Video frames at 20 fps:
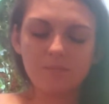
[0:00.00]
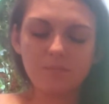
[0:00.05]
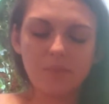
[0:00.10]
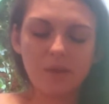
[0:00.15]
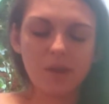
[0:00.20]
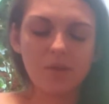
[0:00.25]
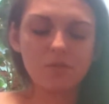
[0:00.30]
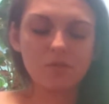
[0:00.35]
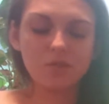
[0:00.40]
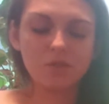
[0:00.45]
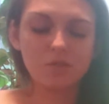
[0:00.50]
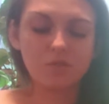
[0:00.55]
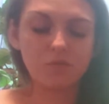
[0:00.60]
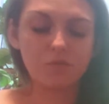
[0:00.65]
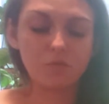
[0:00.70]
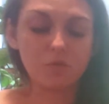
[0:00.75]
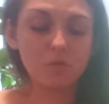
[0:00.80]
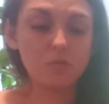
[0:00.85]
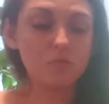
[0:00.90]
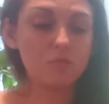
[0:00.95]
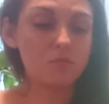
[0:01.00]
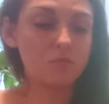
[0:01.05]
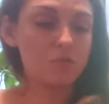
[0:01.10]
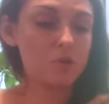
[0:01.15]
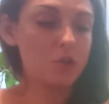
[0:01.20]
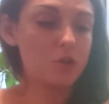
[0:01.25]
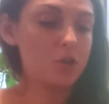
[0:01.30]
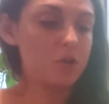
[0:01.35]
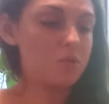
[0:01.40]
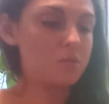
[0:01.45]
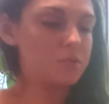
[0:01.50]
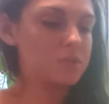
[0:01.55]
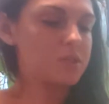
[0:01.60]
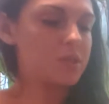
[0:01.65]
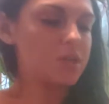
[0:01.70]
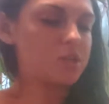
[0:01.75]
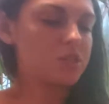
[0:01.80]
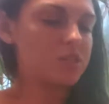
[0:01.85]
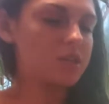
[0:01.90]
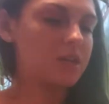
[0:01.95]
bears fruit for you,
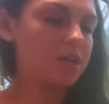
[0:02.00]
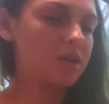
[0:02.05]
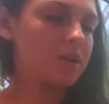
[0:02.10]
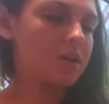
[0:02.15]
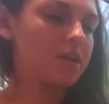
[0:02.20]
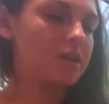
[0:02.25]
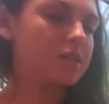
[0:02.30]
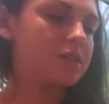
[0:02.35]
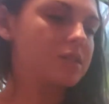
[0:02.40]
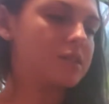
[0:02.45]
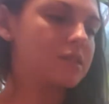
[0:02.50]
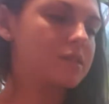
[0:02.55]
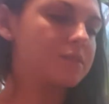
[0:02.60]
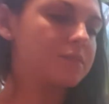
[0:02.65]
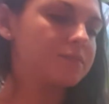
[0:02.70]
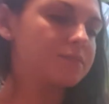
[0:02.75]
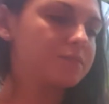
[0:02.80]
Sagittarians.